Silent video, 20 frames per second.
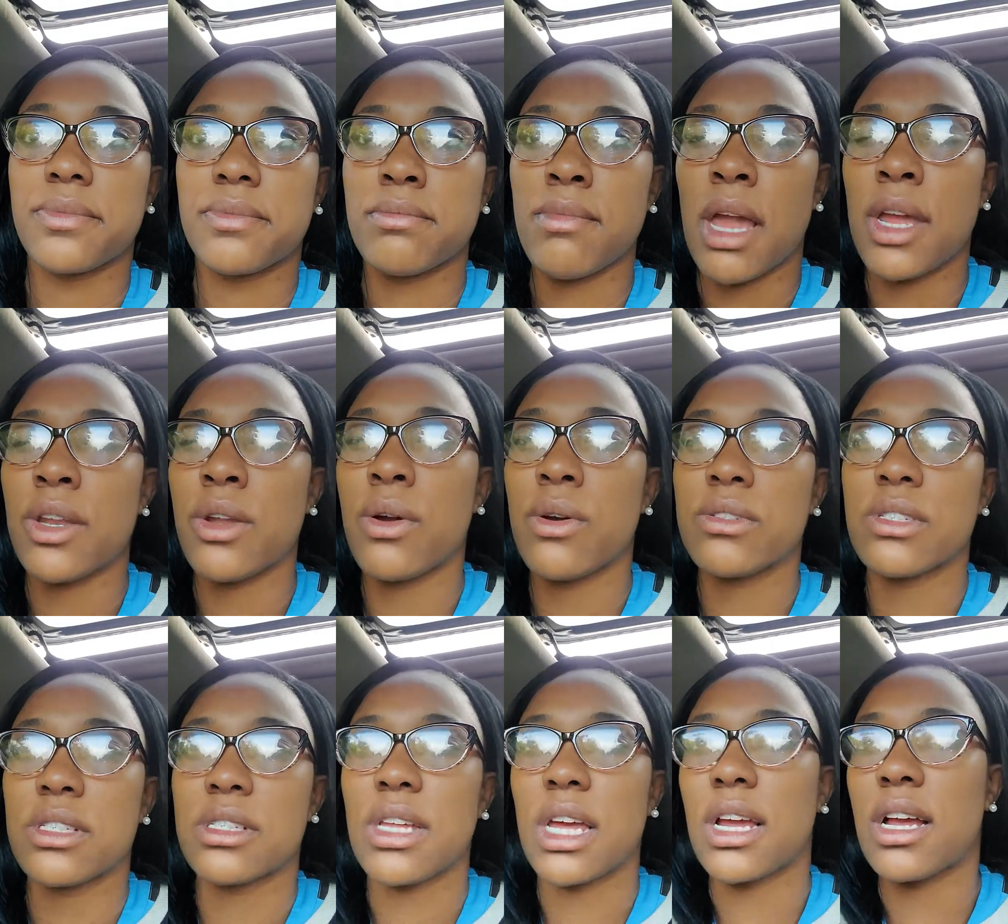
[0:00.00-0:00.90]
my nose
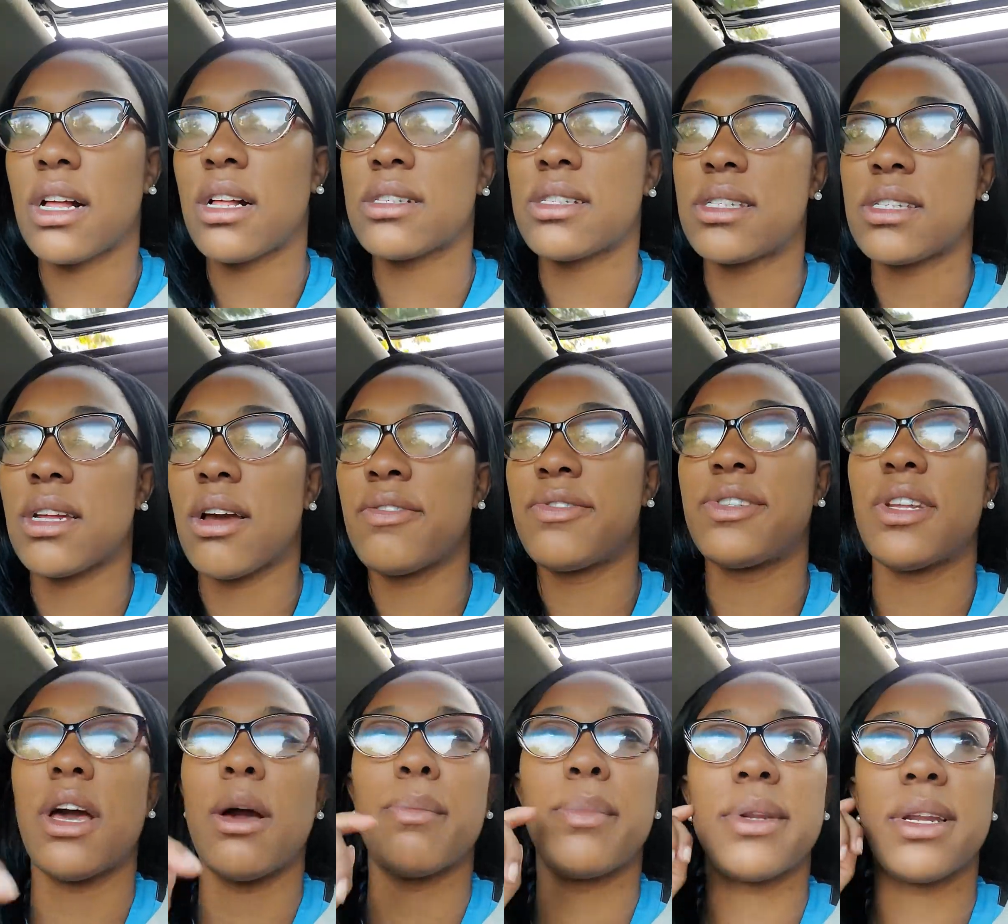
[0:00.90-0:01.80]
is like stuffed
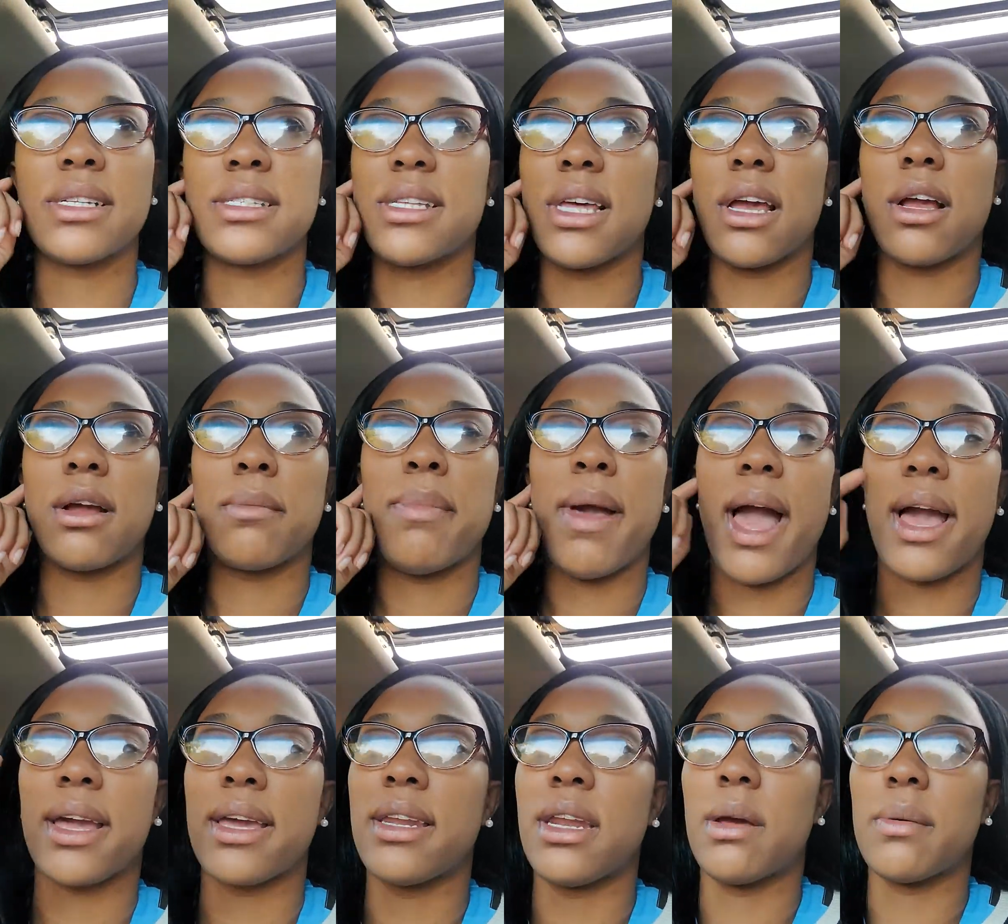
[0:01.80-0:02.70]
up and it's like
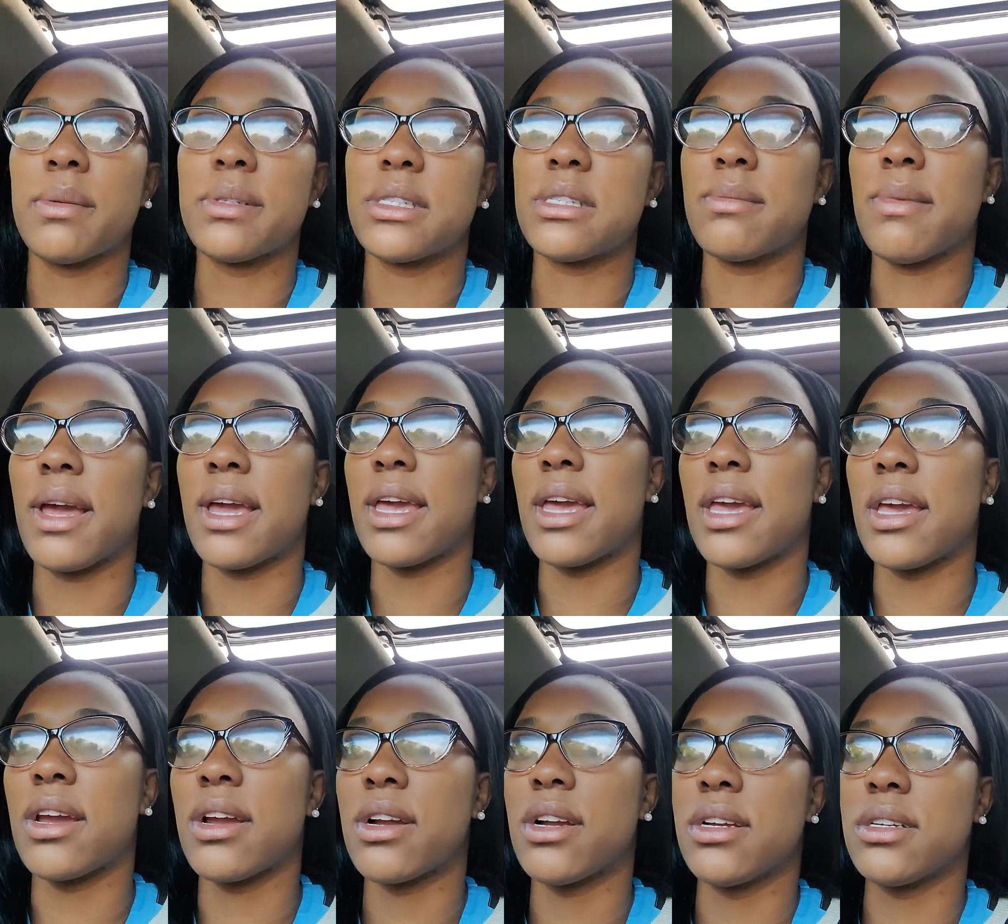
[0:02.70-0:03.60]
backing up into my
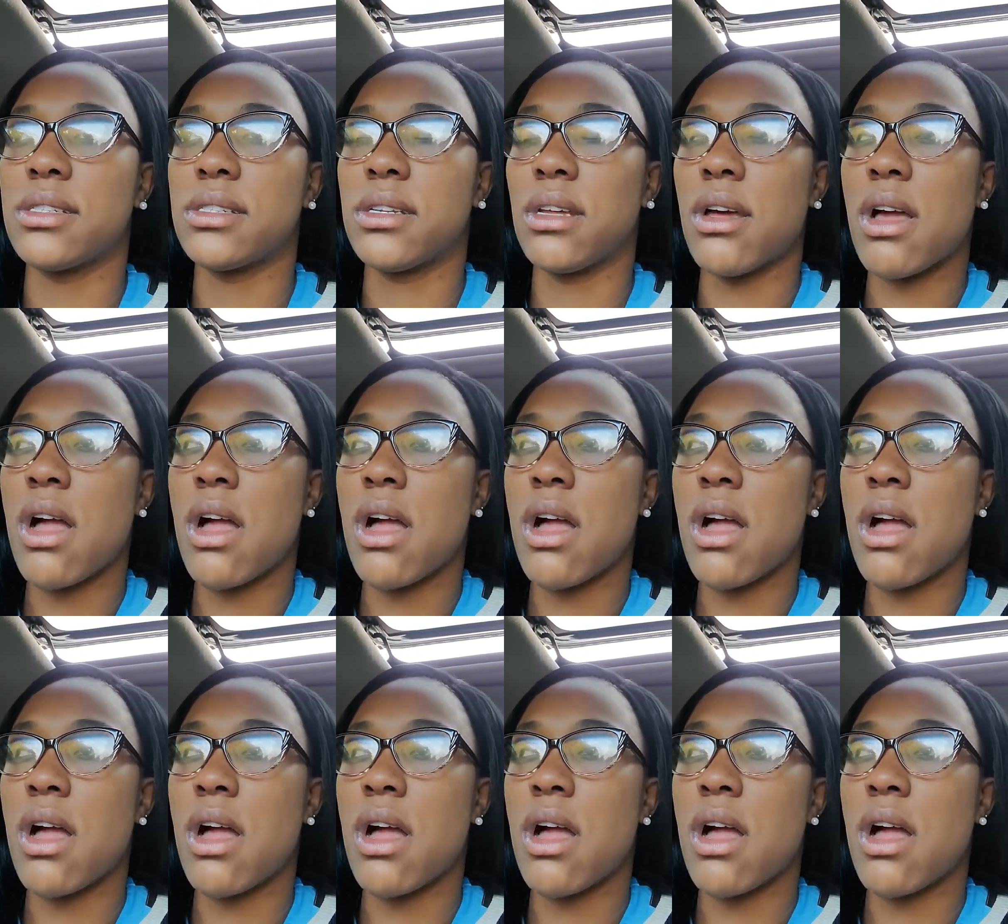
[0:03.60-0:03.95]
ears.